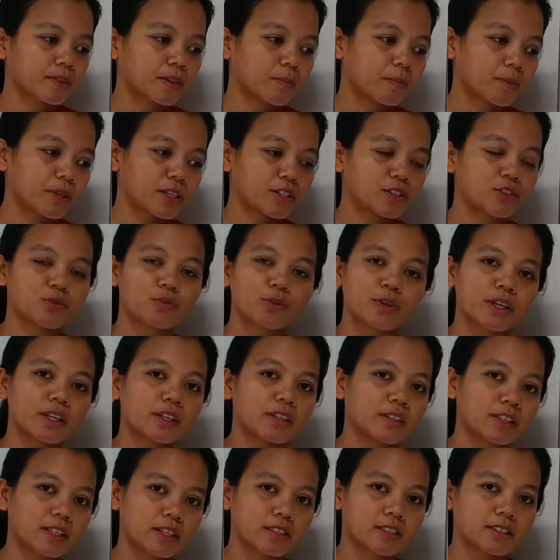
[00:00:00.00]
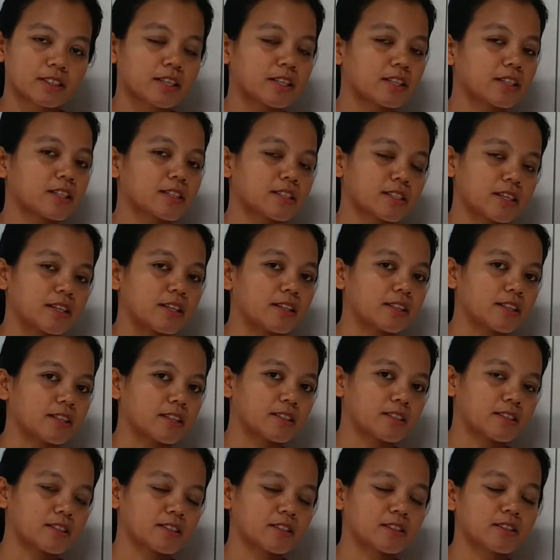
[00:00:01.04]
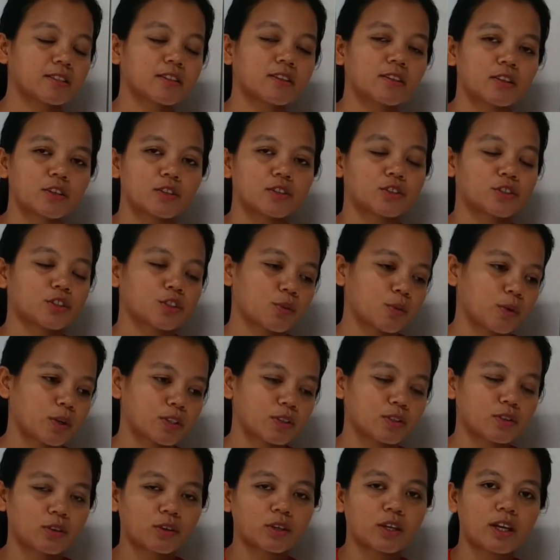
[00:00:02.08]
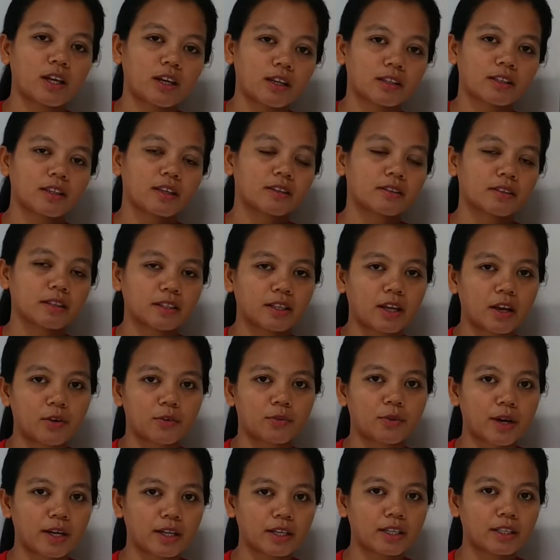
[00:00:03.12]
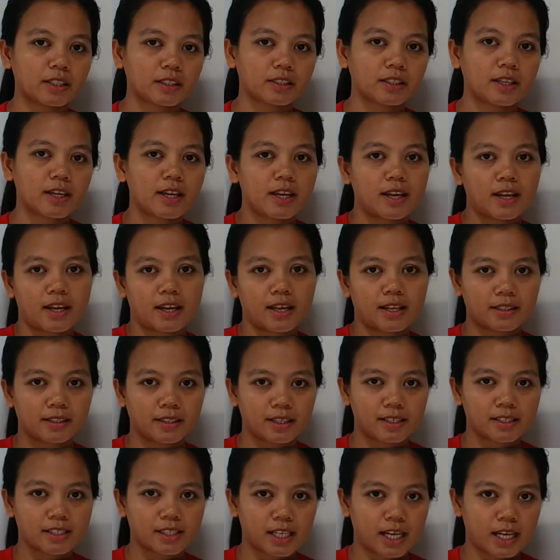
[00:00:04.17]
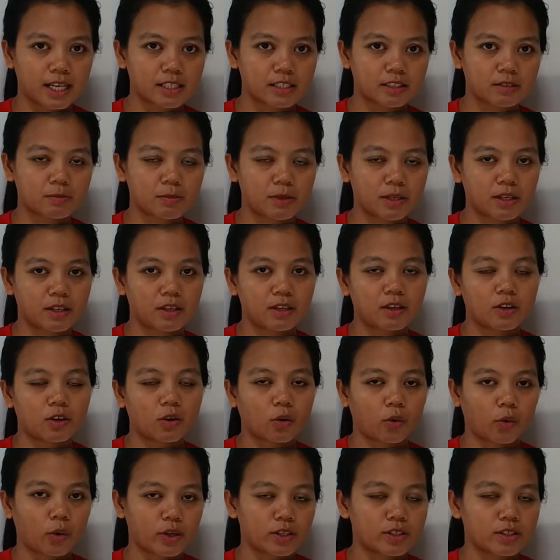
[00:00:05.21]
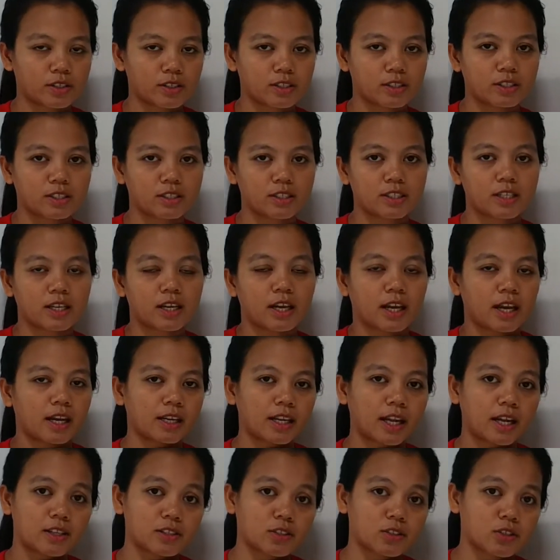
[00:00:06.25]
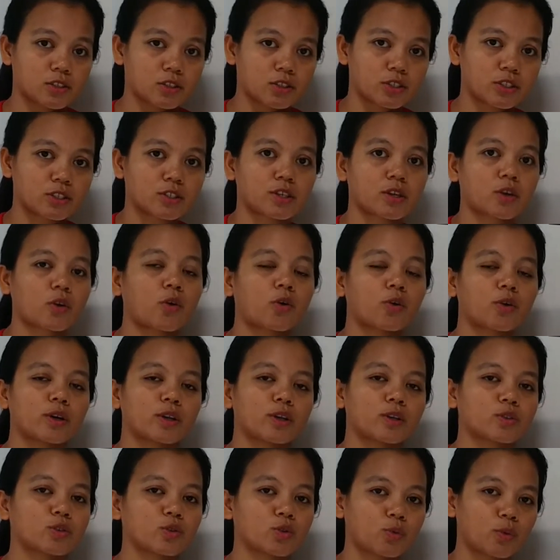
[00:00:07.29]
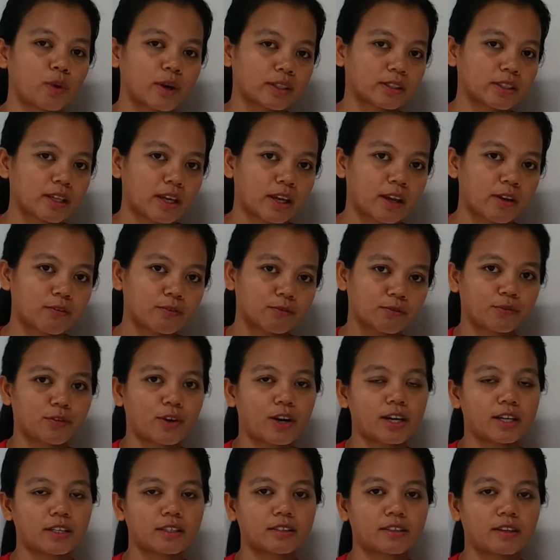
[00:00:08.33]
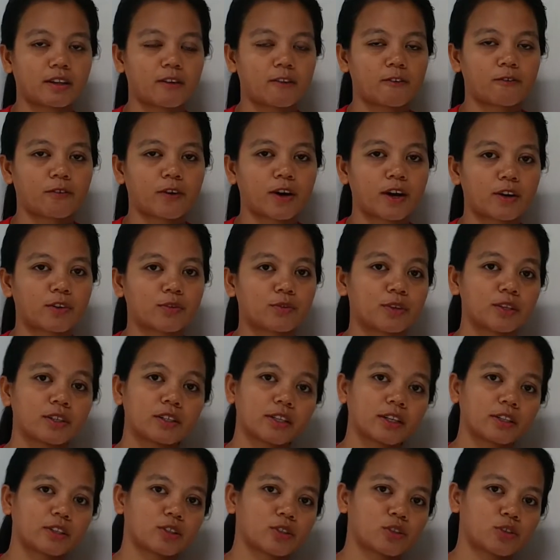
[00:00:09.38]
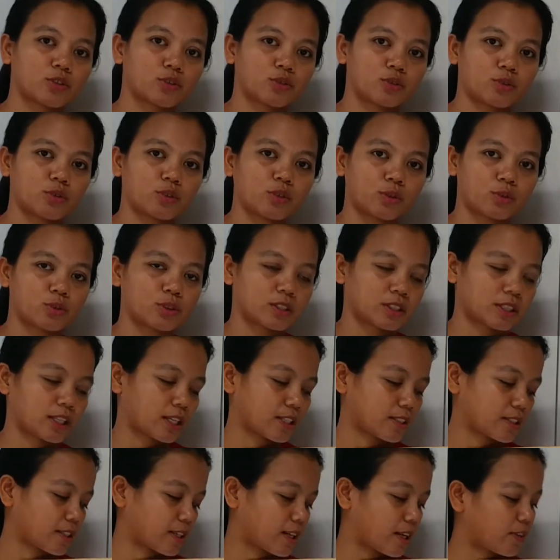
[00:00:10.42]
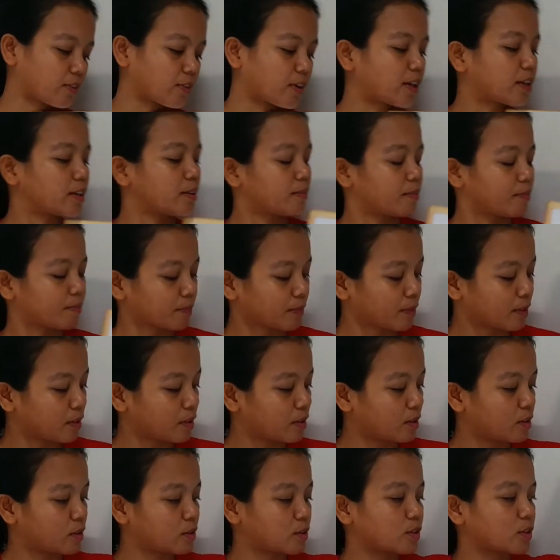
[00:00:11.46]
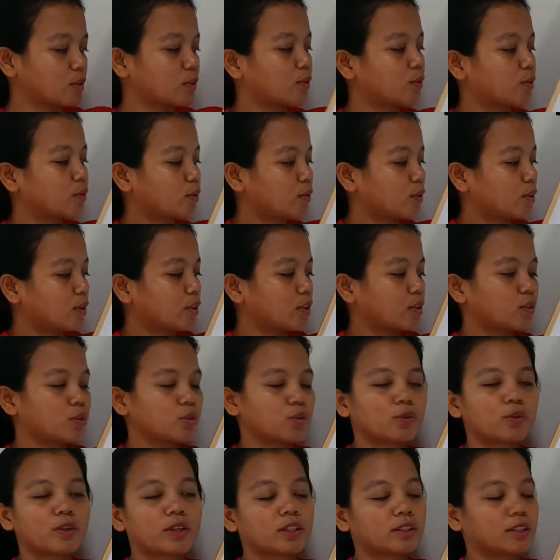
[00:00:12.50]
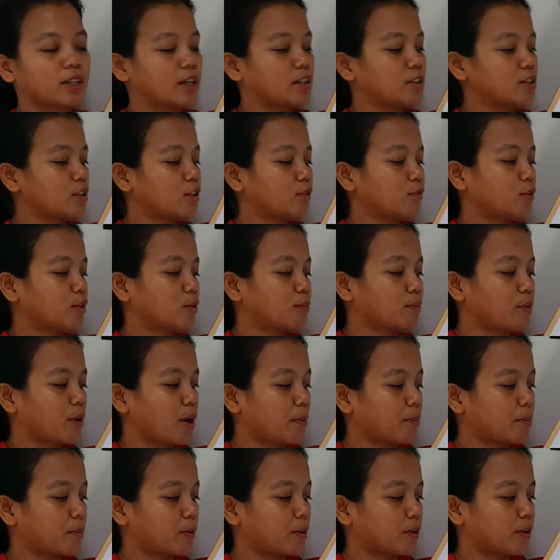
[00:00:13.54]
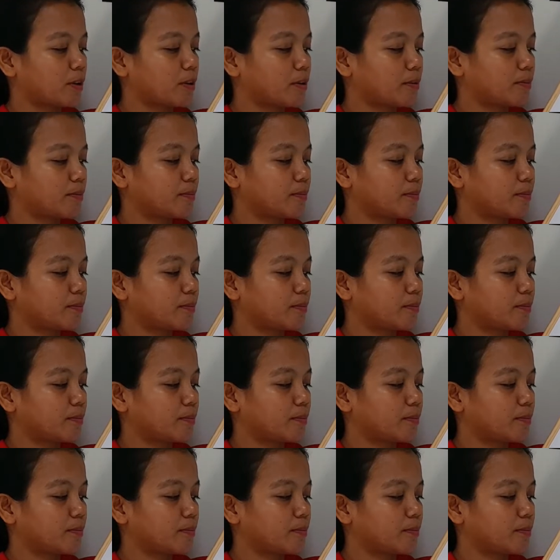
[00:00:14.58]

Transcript: please read this and this and this. So I took it and then I read it, and then she asked me questions and answers according to what I have read, if I really understood those things that I read. So during the interview proper,